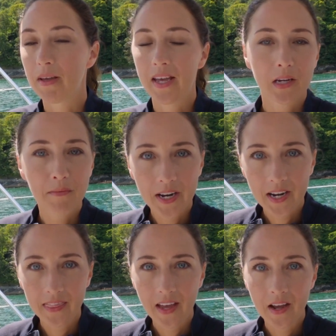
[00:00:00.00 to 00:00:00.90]
any break
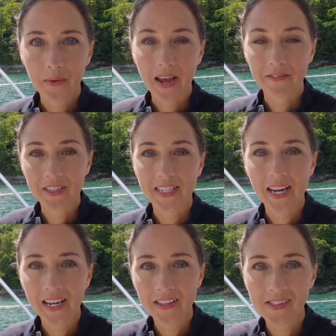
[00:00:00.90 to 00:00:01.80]
in that, we have to
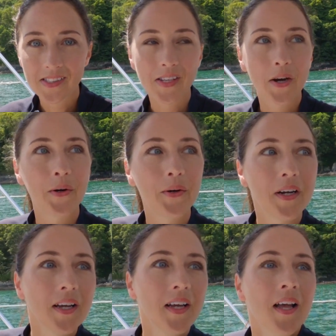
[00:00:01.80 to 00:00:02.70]
take it. So
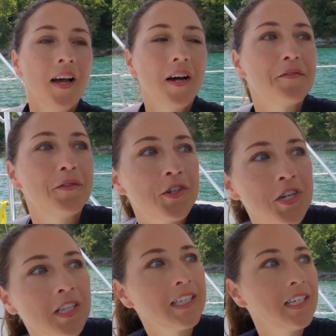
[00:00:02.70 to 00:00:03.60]

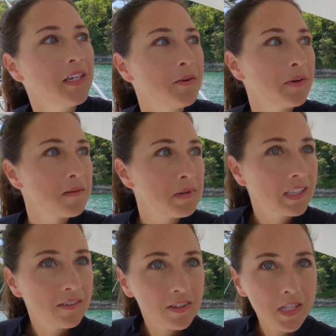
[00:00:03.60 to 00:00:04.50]
unfortunately, we're going to be
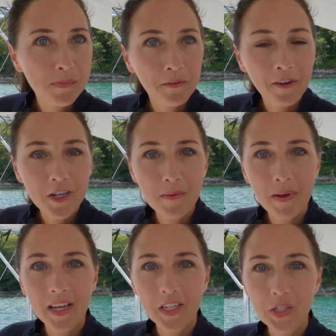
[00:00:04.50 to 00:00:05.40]
leaving this perfection
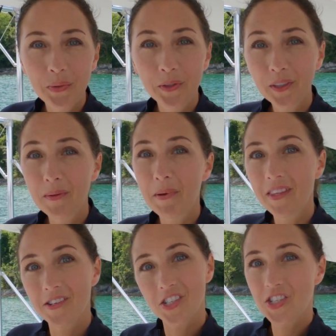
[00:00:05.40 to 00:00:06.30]
behind too early, but
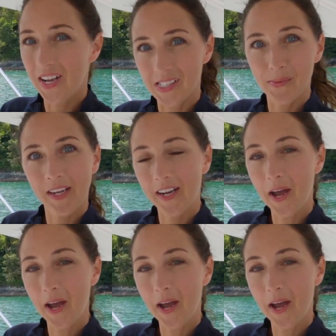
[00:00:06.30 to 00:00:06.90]
there's a chance we could